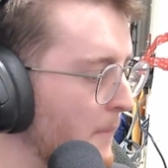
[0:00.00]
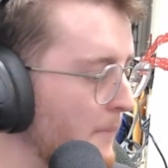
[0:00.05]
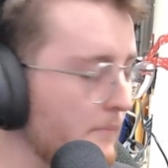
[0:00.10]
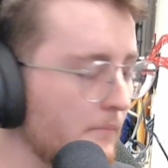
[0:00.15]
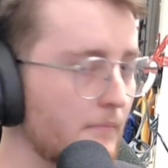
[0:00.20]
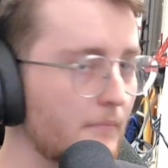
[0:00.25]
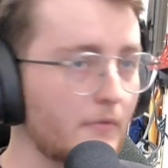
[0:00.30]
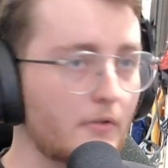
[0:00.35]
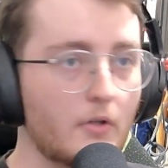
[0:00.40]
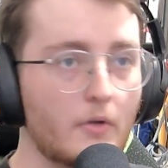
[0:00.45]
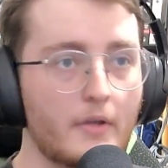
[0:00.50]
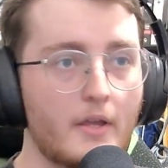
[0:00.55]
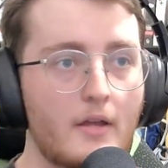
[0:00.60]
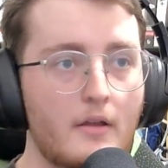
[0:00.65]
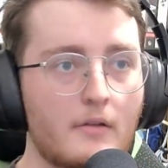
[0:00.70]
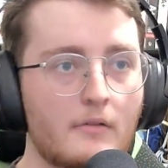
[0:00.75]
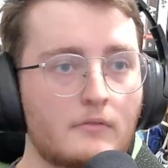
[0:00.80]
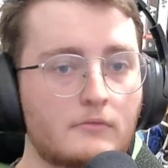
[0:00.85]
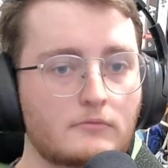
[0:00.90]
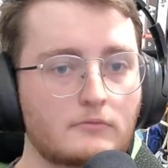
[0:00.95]
So yeah,
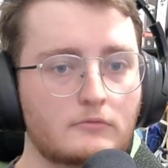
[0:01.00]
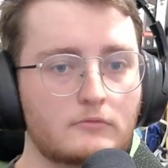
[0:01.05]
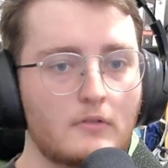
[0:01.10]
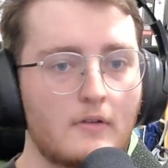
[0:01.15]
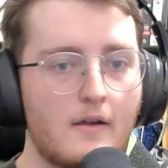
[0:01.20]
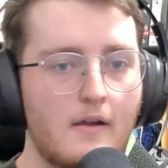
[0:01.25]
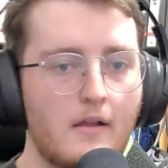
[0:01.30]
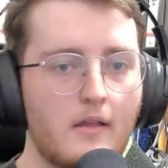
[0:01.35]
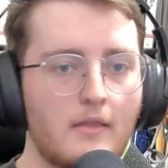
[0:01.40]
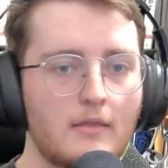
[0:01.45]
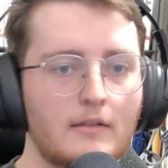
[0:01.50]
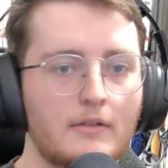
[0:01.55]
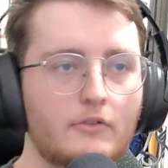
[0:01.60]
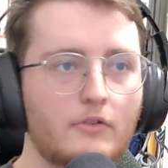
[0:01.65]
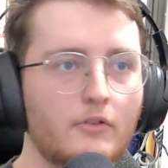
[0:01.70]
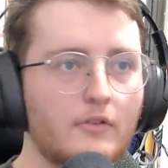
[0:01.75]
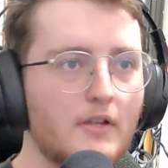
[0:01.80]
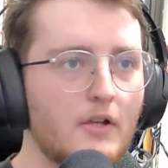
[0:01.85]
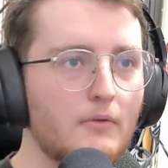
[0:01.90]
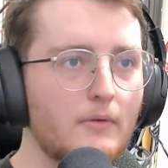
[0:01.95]
let's
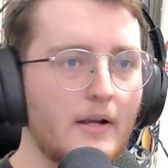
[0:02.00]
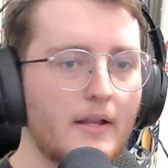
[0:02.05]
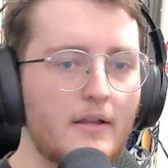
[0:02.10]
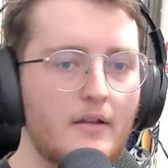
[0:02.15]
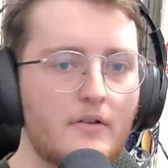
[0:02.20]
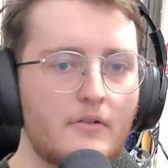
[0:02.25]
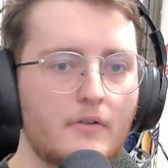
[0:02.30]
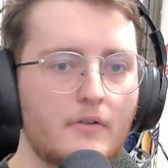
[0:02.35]
just get right into it.